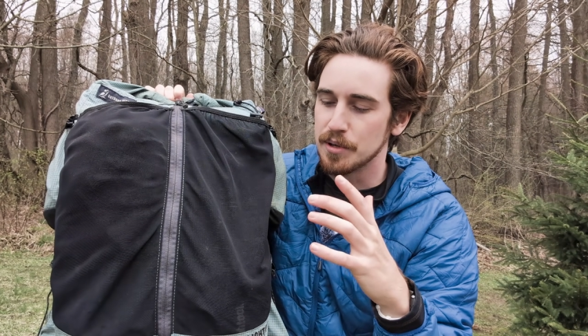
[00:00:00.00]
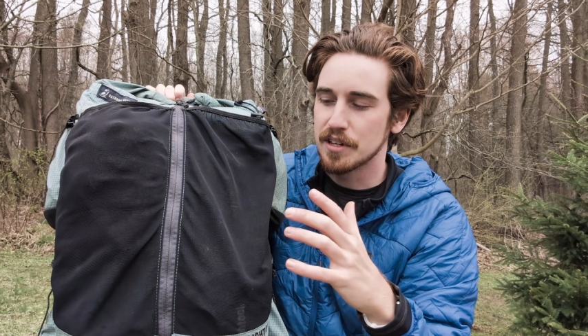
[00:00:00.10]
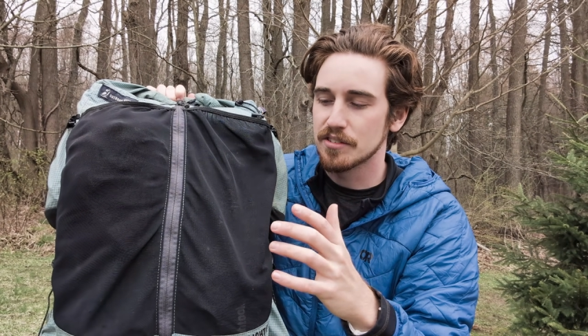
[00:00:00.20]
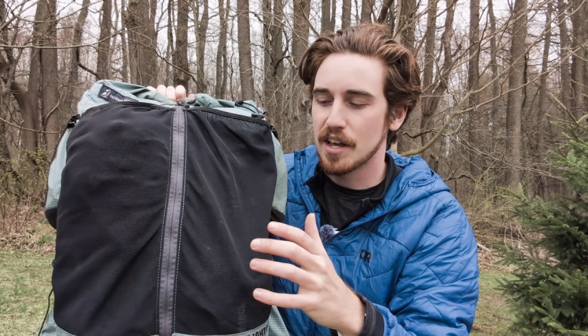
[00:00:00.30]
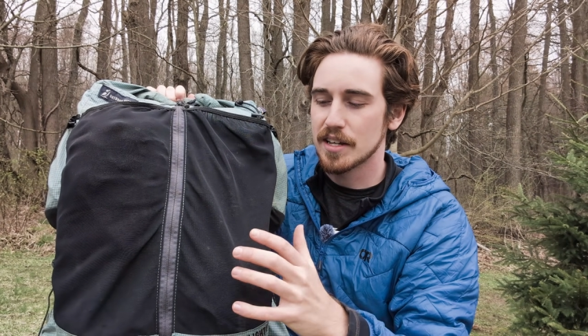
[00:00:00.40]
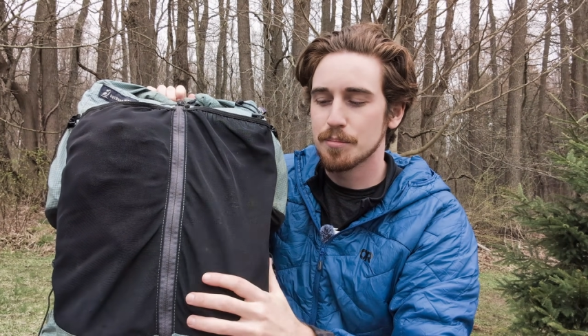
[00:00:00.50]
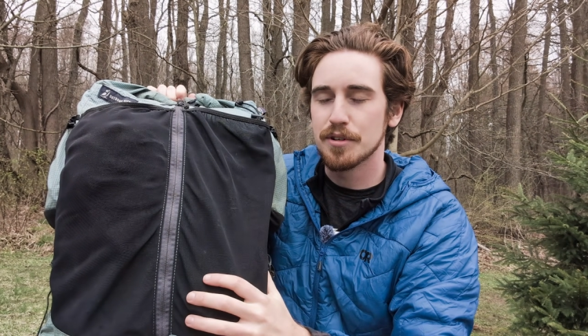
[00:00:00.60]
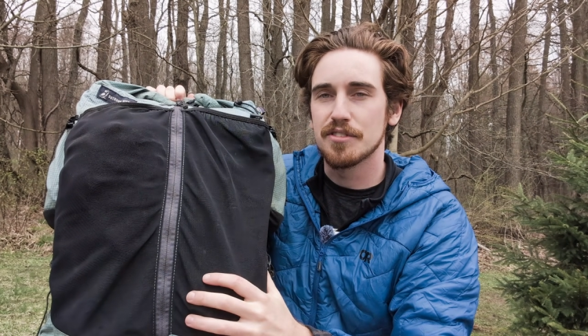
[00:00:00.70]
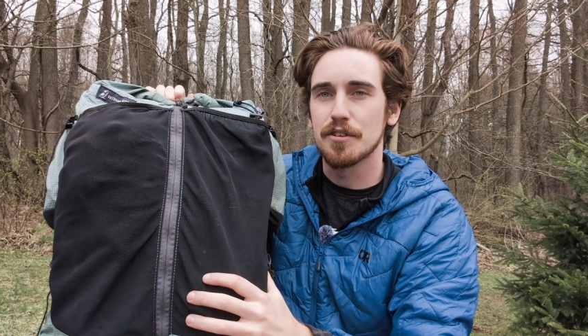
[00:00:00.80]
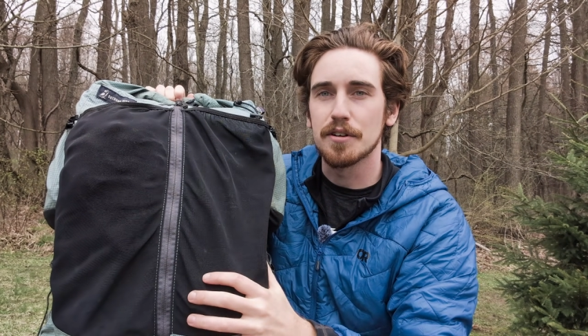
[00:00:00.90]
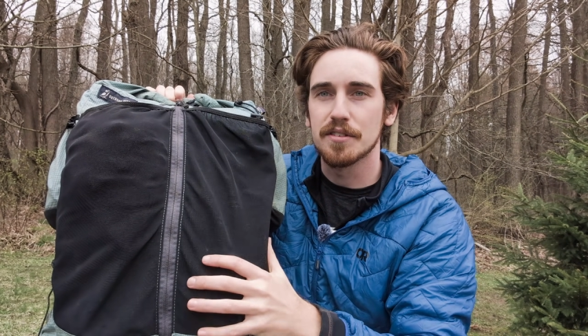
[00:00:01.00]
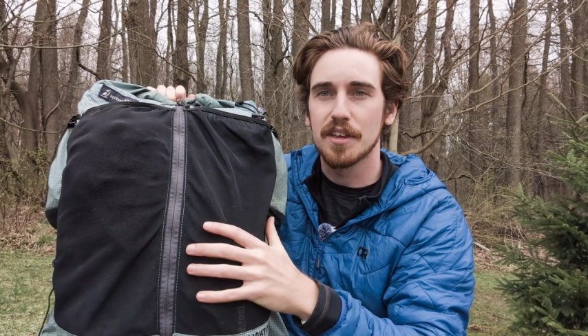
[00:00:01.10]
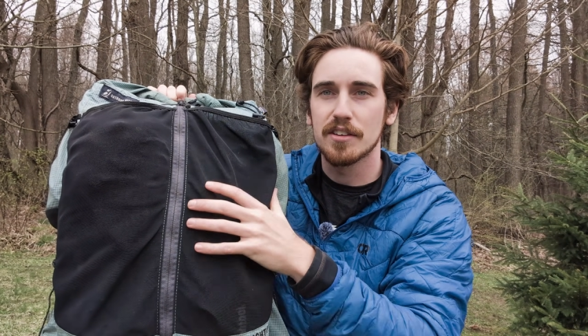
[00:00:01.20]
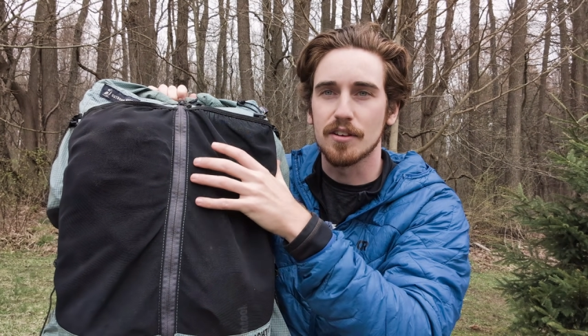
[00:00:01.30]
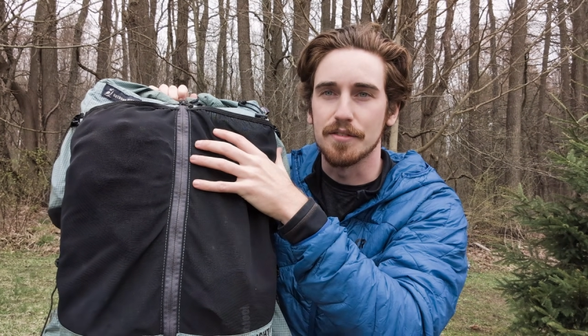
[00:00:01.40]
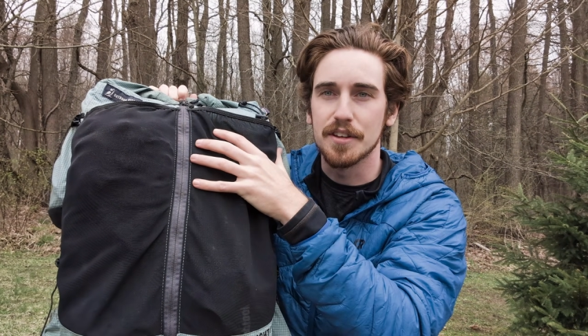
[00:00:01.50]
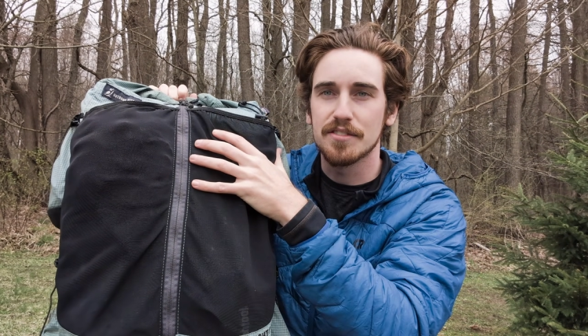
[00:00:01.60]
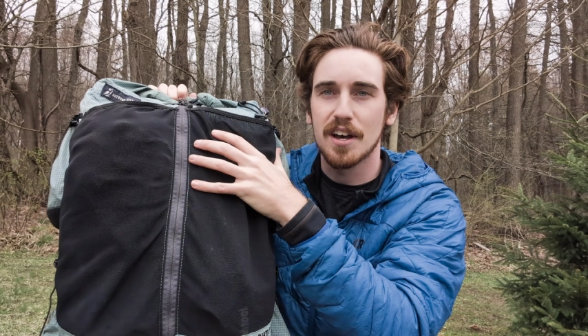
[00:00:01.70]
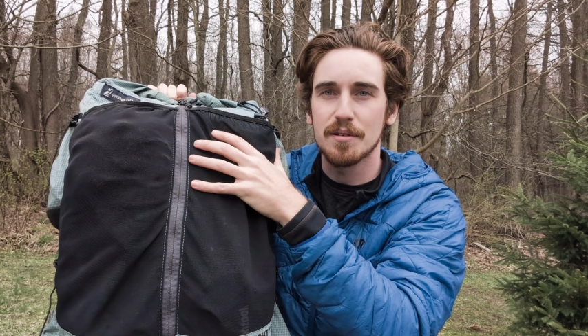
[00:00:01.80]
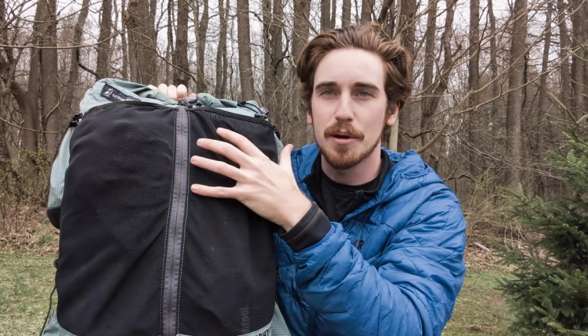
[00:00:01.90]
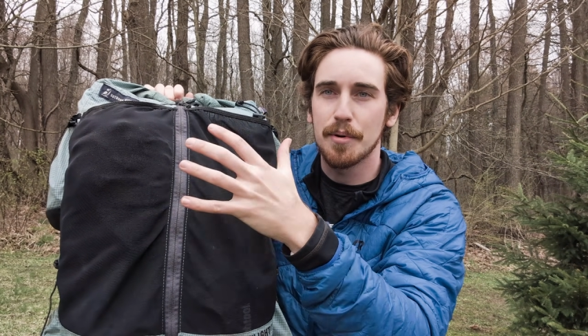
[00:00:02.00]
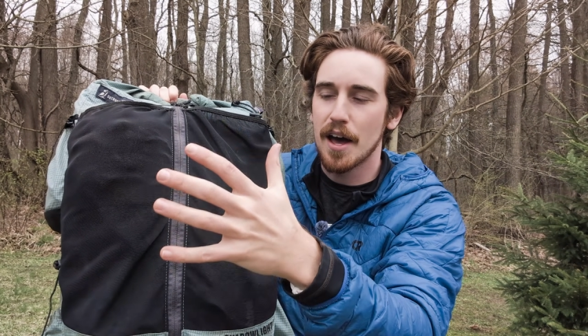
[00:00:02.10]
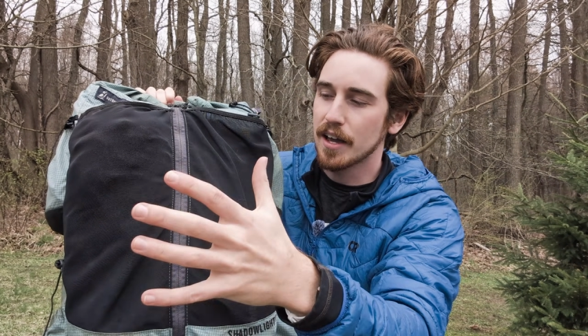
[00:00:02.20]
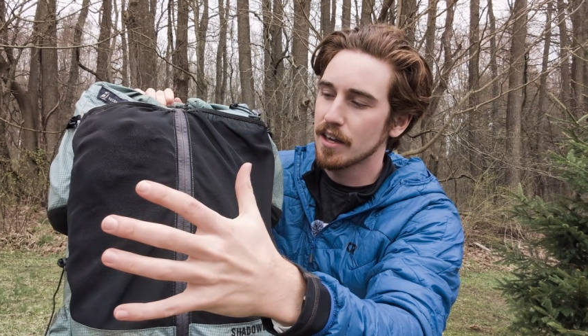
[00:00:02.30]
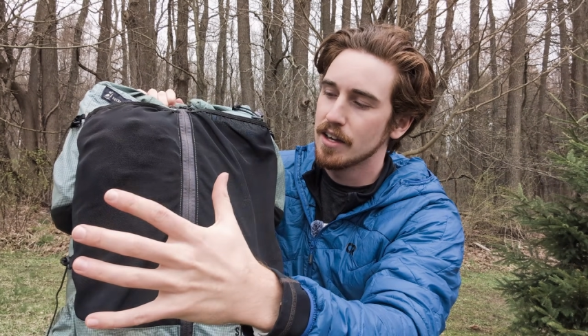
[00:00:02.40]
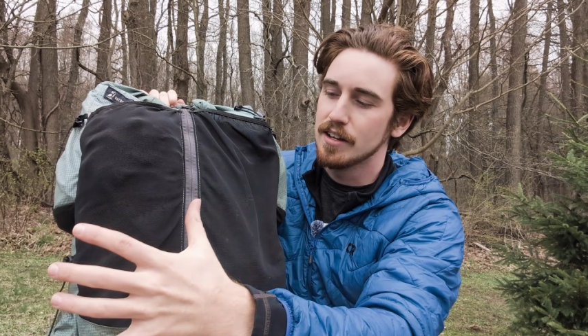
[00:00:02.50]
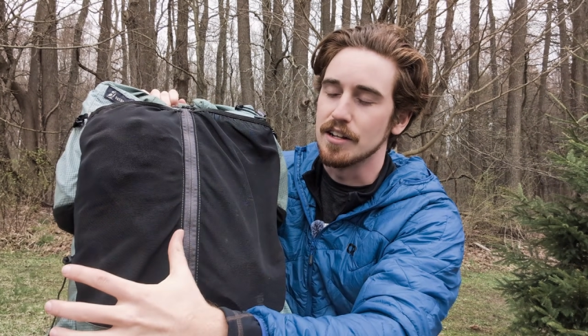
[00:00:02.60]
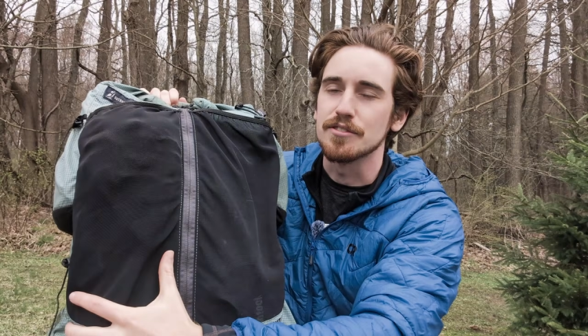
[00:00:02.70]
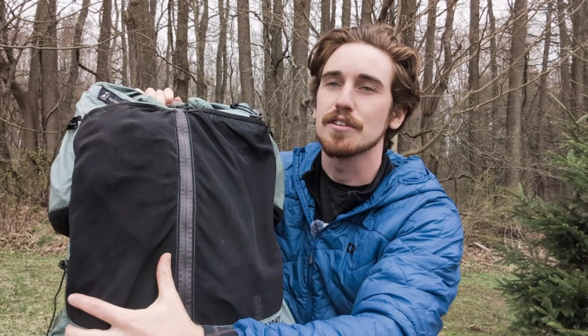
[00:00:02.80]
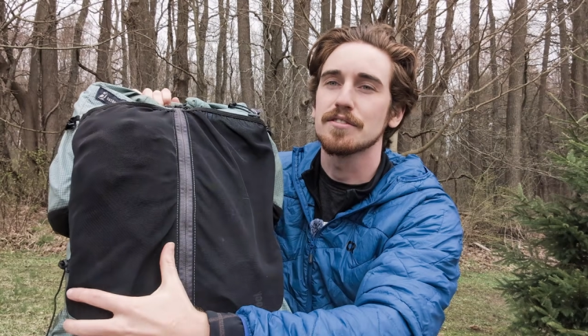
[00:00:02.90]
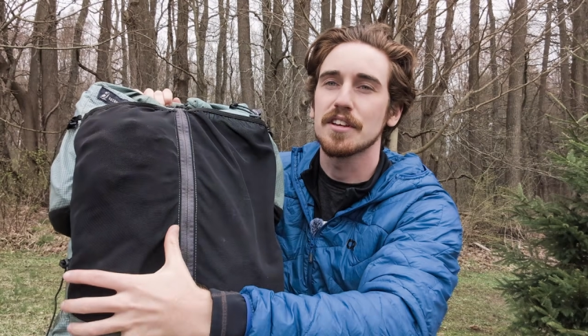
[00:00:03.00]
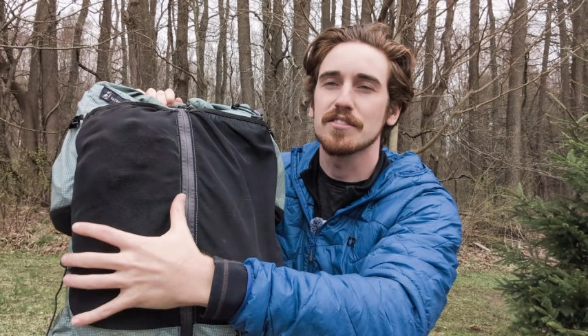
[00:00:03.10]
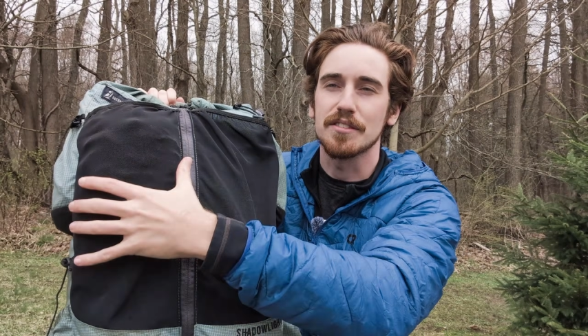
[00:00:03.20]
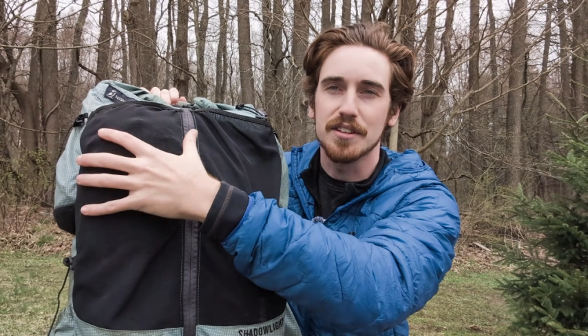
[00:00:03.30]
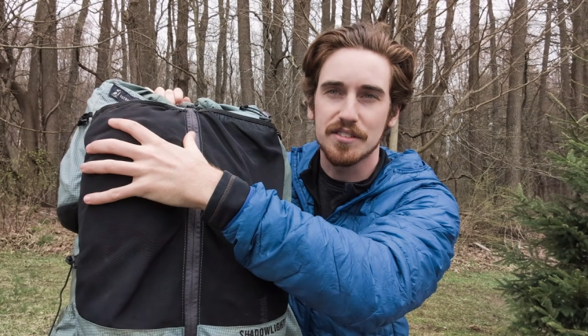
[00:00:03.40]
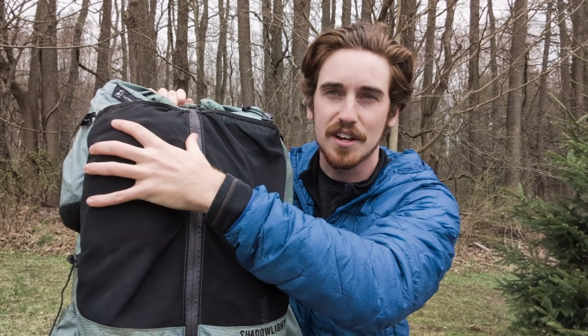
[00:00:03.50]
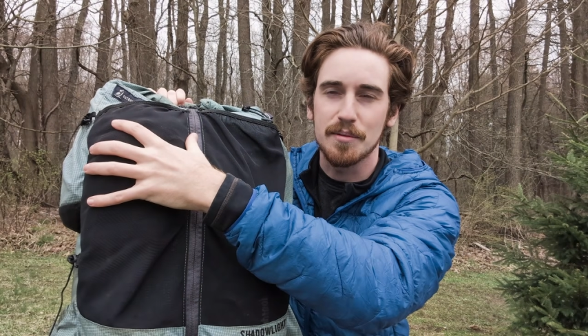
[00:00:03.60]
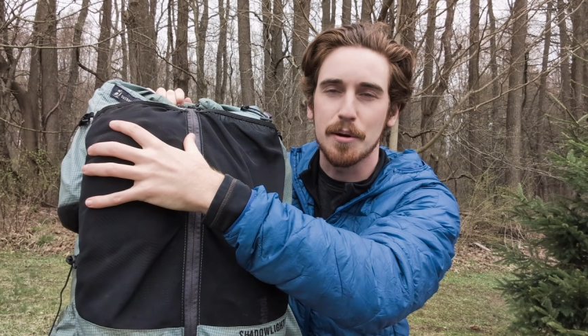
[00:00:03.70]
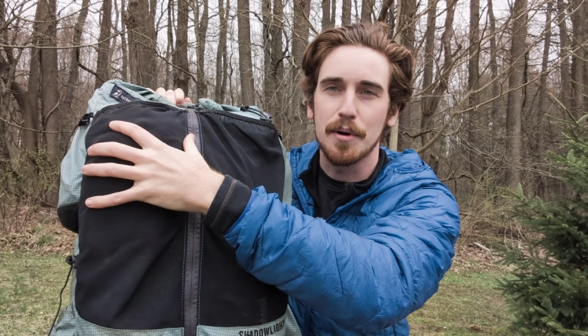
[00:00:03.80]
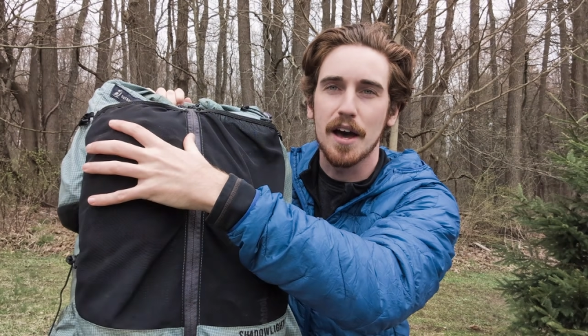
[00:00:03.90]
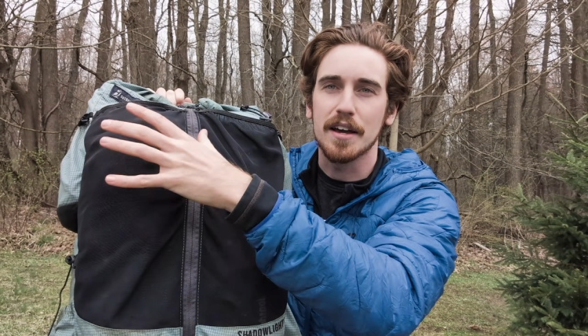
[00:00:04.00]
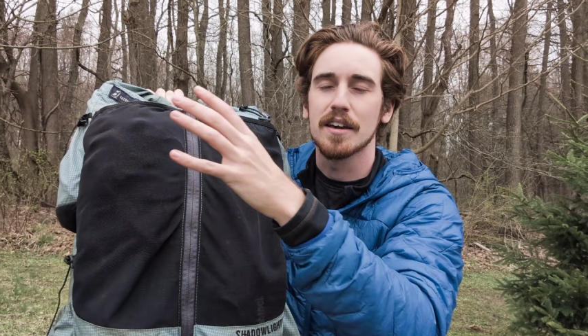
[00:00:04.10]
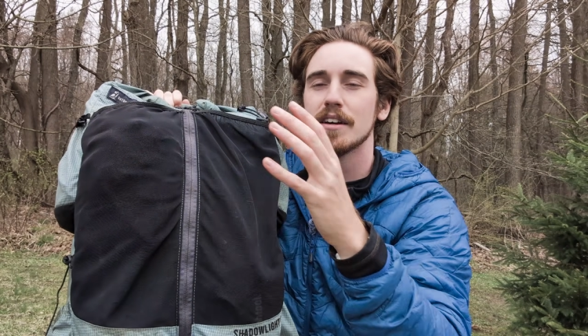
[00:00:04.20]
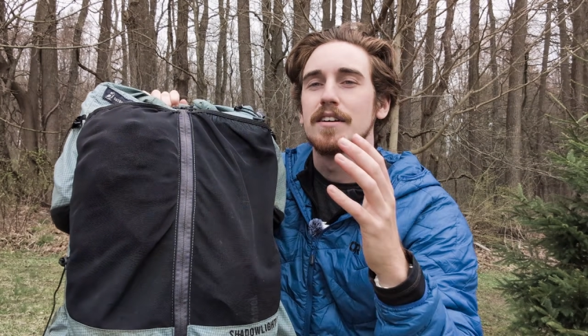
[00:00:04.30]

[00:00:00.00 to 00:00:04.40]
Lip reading: because I can put certain things on this side of my pack and certain things on this side of my pack